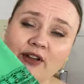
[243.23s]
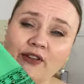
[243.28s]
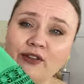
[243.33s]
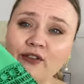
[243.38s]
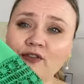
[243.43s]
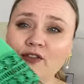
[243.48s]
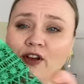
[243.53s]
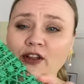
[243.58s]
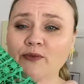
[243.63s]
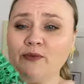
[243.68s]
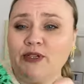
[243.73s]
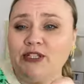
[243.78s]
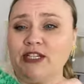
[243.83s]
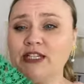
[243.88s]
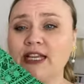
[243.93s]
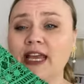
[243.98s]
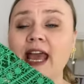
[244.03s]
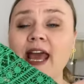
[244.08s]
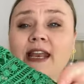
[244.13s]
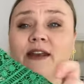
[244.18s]
in the front, which is
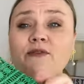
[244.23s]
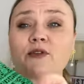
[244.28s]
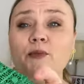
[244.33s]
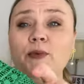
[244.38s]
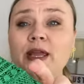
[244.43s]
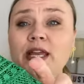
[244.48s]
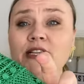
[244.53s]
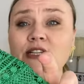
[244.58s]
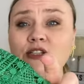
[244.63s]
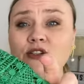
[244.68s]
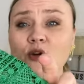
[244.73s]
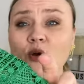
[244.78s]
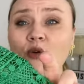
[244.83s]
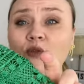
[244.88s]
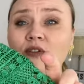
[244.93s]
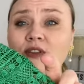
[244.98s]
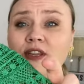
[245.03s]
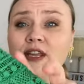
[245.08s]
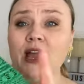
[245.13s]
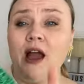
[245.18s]
again repeated
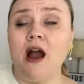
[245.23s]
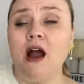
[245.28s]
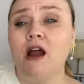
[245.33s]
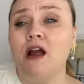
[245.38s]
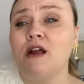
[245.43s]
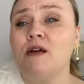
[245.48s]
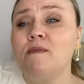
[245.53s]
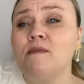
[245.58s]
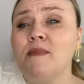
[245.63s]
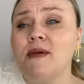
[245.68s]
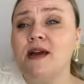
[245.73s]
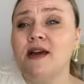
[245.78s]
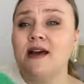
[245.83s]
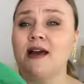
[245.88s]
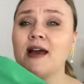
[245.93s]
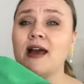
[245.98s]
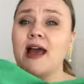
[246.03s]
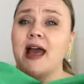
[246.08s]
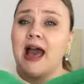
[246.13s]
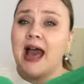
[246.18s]
over the arm
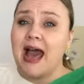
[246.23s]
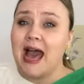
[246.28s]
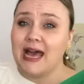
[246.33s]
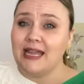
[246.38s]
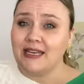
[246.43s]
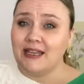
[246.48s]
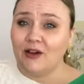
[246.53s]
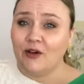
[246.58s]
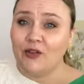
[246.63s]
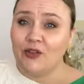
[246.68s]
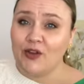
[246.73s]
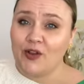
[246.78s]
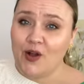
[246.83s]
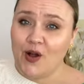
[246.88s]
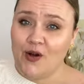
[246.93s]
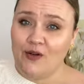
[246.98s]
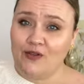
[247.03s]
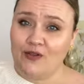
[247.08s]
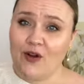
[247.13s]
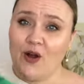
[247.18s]
and on the
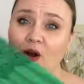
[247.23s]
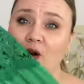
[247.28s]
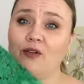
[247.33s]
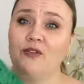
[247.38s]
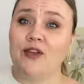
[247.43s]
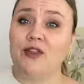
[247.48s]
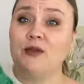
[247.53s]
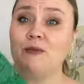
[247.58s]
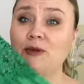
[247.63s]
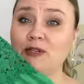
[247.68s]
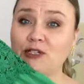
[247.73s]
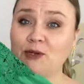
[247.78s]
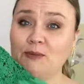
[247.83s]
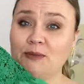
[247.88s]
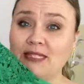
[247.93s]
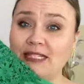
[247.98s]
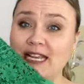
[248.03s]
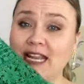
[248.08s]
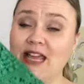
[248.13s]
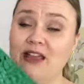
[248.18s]
cuff of the bishop
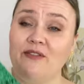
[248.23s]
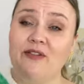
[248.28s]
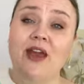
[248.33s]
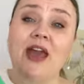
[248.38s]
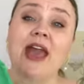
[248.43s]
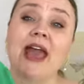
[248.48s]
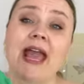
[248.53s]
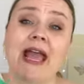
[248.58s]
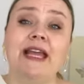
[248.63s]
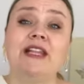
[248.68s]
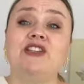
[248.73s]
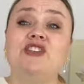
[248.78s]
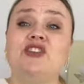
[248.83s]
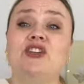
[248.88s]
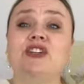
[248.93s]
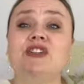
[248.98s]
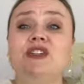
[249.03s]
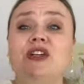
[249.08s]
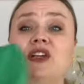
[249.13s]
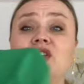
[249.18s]
sleeve. It's
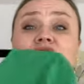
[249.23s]
just